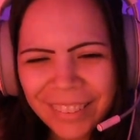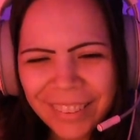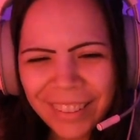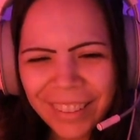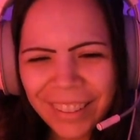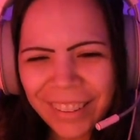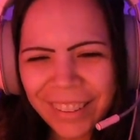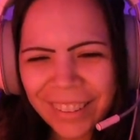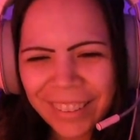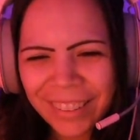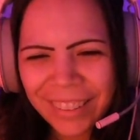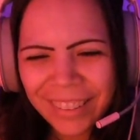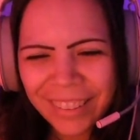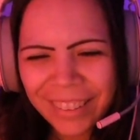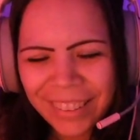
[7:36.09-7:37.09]
Yeah.
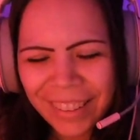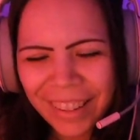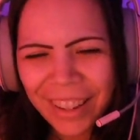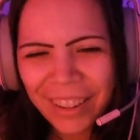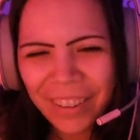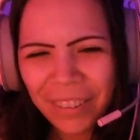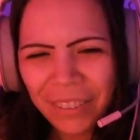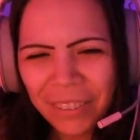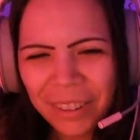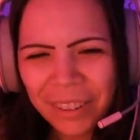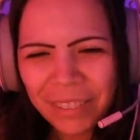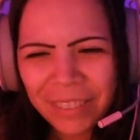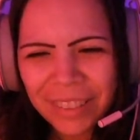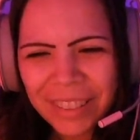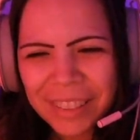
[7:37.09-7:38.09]
I can't remember what it
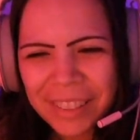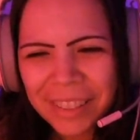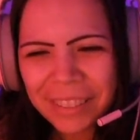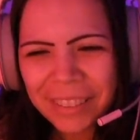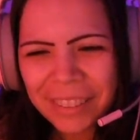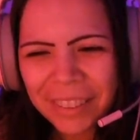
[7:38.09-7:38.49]
was though